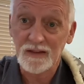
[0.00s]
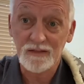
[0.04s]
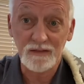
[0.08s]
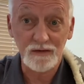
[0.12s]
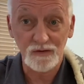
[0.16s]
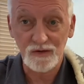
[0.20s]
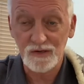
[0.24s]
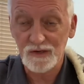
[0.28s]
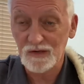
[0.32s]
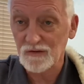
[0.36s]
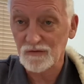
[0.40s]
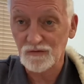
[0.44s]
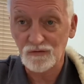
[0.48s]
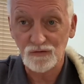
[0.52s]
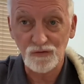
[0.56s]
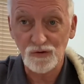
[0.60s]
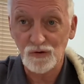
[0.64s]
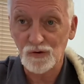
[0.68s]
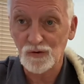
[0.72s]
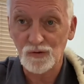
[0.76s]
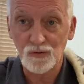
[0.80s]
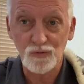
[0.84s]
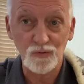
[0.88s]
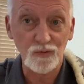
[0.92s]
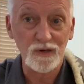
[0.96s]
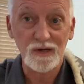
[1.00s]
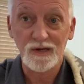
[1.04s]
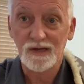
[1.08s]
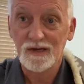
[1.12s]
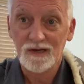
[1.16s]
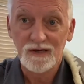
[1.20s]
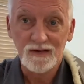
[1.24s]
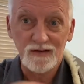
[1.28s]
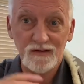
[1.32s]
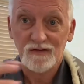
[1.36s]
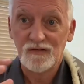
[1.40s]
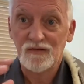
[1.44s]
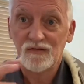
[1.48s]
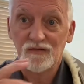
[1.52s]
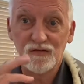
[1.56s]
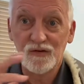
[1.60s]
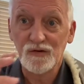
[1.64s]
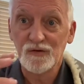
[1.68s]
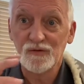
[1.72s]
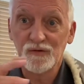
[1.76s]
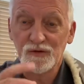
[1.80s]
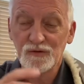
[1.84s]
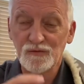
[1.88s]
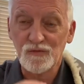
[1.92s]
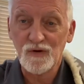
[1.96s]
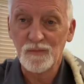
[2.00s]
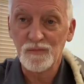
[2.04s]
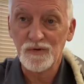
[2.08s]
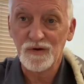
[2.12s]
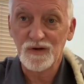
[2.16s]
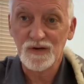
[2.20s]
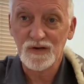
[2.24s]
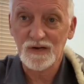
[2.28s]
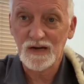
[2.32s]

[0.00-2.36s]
There is no secret remedy.